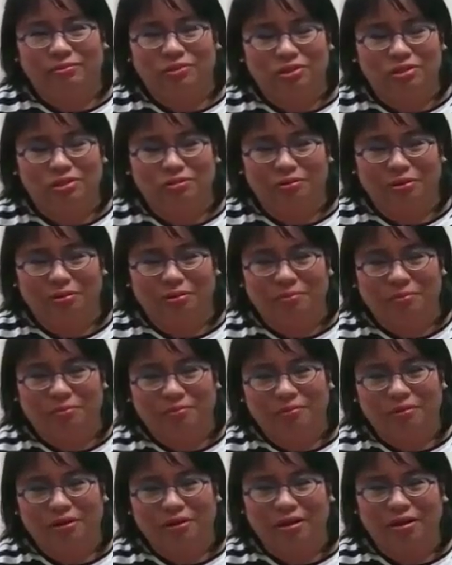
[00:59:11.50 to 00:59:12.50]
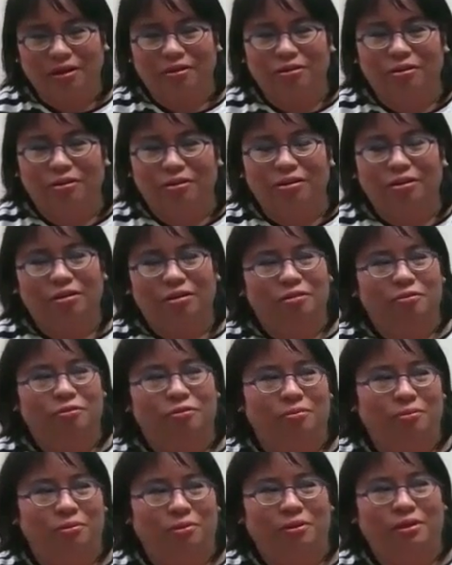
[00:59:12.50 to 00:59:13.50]
just from
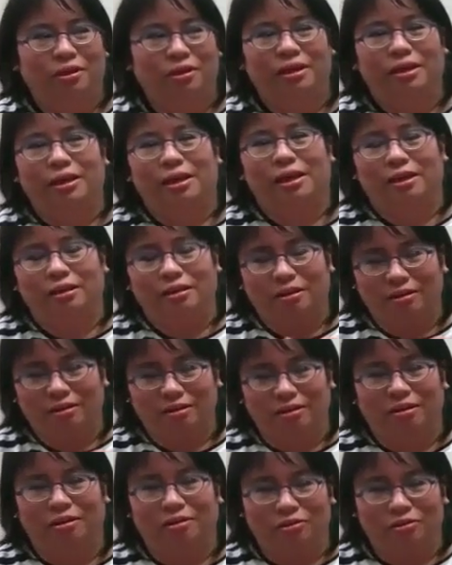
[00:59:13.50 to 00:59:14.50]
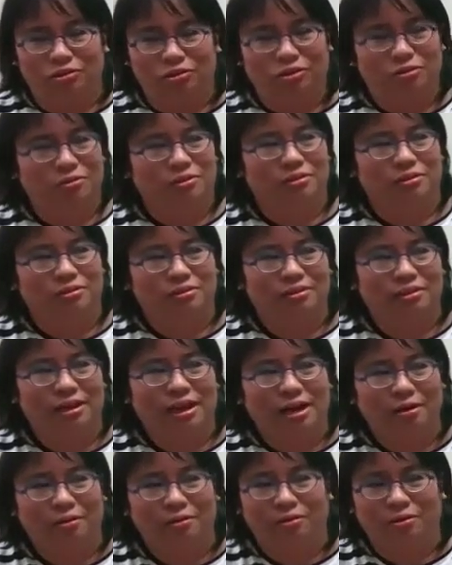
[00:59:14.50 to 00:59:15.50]
looking at college students
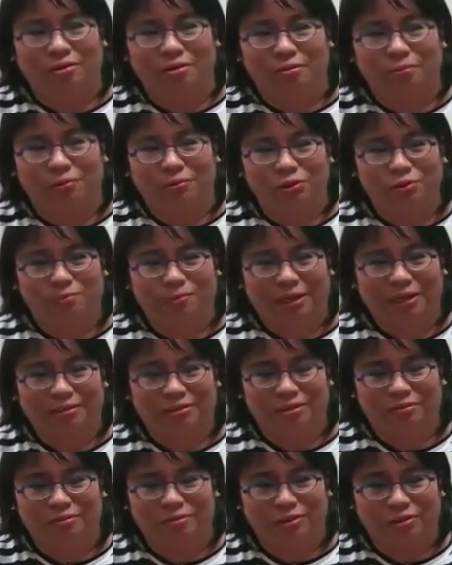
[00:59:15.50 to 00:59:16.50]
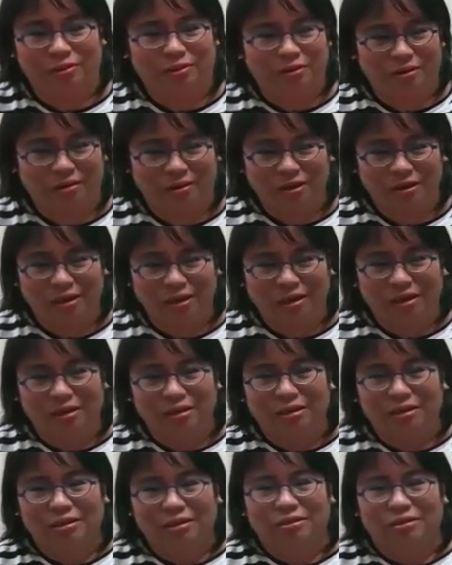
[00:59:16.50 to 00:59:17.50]
and how their perspectives are.
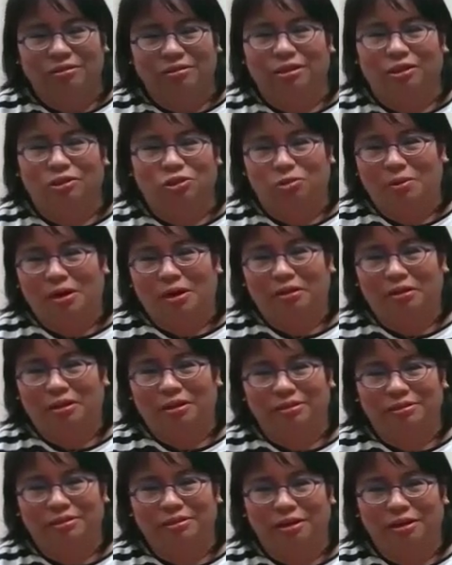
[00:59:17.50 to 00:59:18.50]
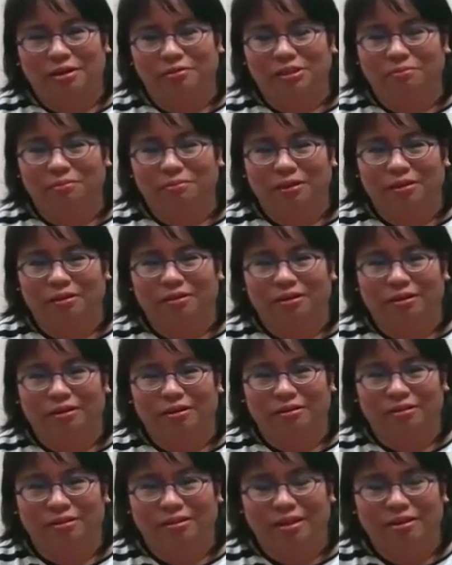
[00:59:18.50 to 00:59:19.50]
Sexuality is kind of something
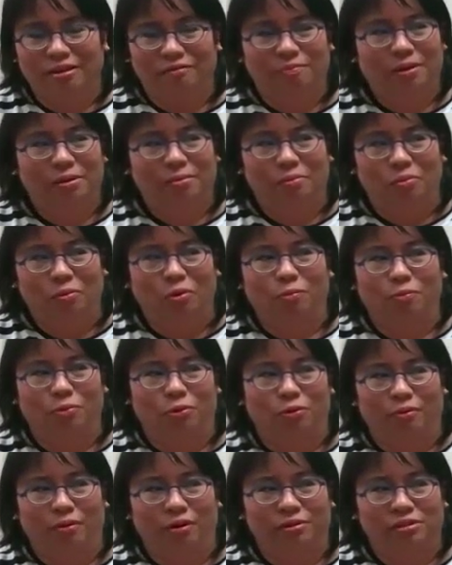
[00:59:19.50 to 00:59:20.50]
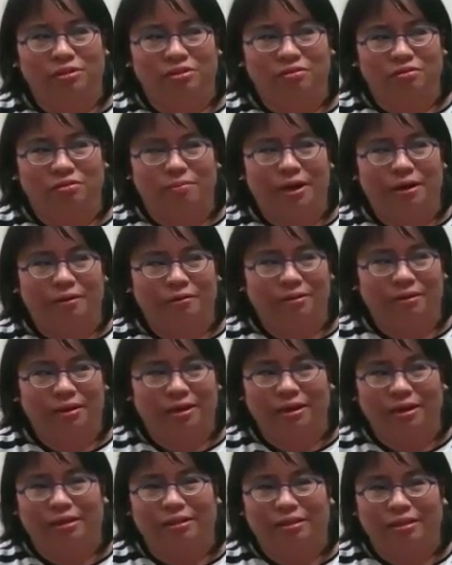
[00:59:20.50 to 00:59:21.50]
that they've been more progressive about
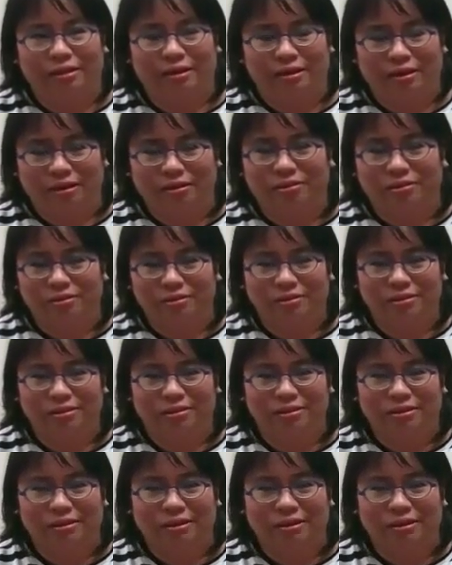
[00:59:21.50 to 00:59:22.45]
than anything else.